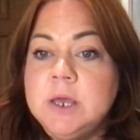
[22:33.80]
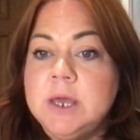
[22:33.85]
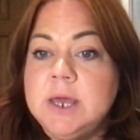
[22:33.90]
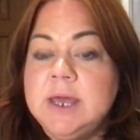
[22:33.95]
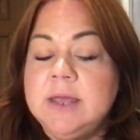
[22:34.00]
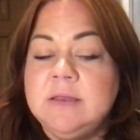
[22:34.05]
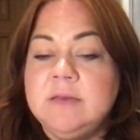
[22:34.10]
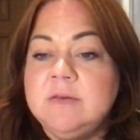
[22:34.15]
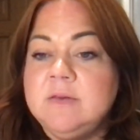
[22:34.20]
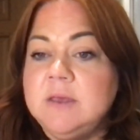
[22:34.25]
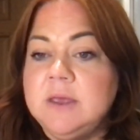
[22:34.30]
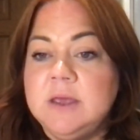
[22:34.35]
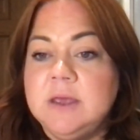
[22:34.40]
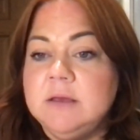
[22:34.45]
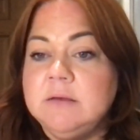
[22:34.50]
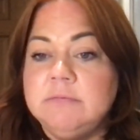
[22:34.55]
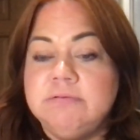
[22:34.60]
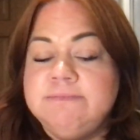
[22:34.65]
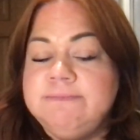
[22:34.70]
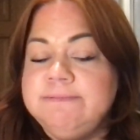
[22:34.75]
It's
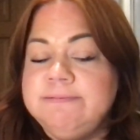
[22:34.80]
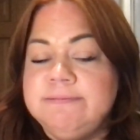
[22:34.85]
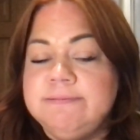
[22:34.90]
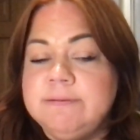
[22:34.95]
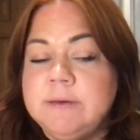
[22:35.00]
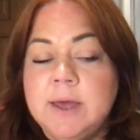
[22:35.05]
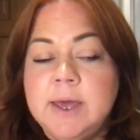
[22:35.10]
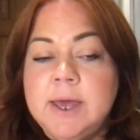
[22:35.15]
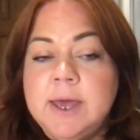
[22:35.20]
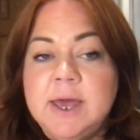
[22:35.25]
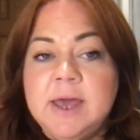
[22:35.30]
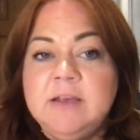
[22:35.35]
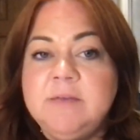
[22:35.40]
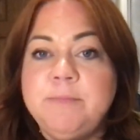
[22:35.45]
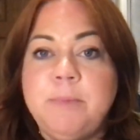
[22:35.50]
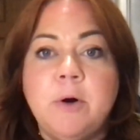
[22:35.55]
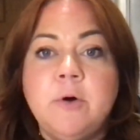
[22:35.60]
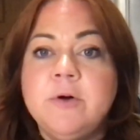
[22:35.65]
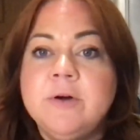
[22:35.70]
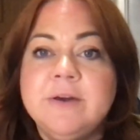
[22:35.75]

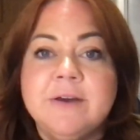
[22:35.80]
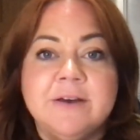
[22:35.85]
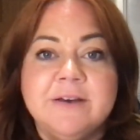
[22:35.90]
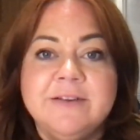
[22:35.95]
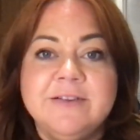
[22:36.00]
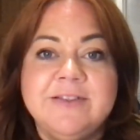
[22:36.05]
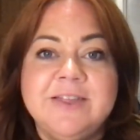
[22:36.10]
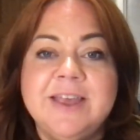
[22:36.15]
bonkers.